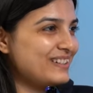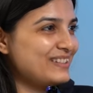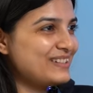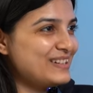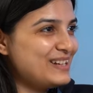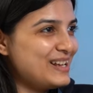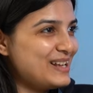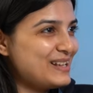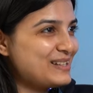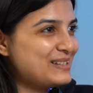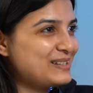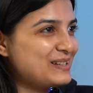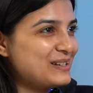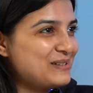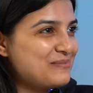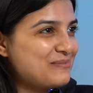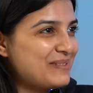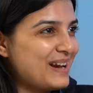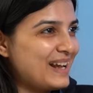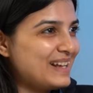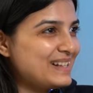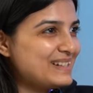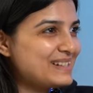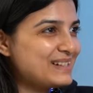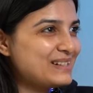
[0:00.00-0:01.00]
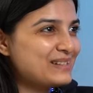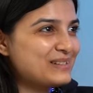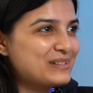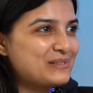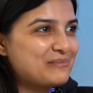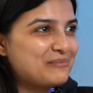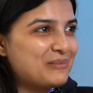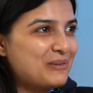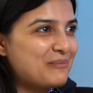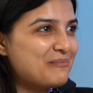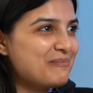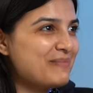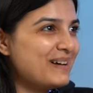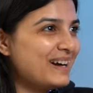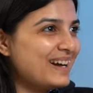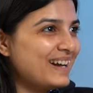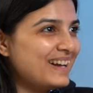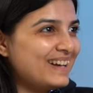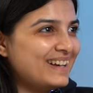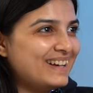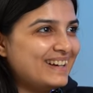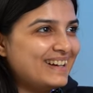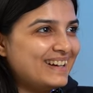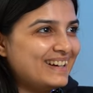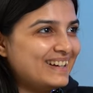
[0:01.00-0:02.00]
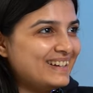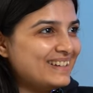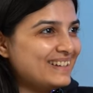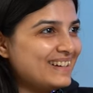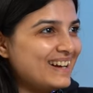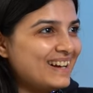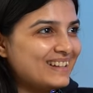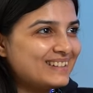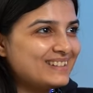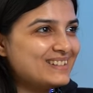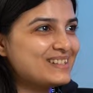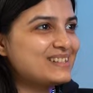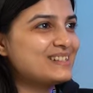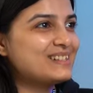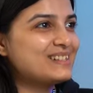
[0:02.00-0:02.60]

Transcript: real estate prices in Mumbai and other